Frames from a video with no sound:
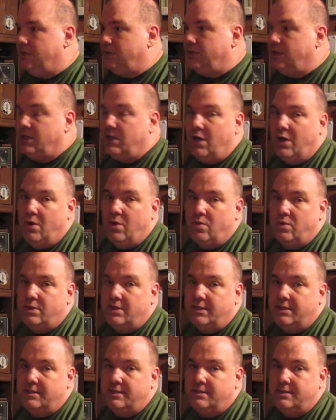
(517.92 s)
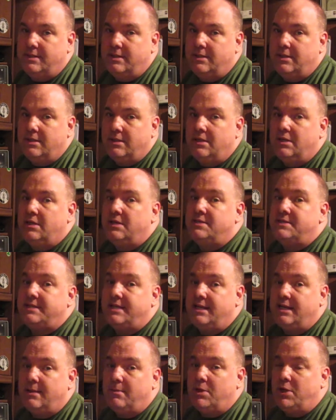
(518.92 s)
decode
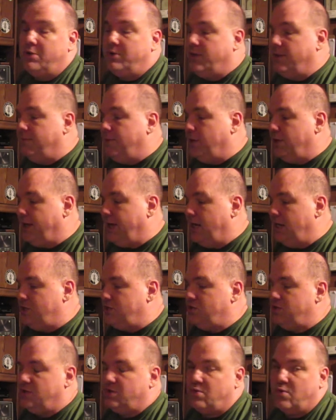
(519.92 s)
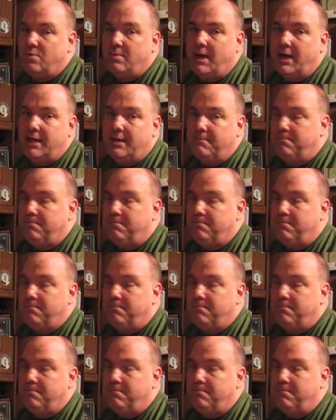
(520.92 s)
CW communications through my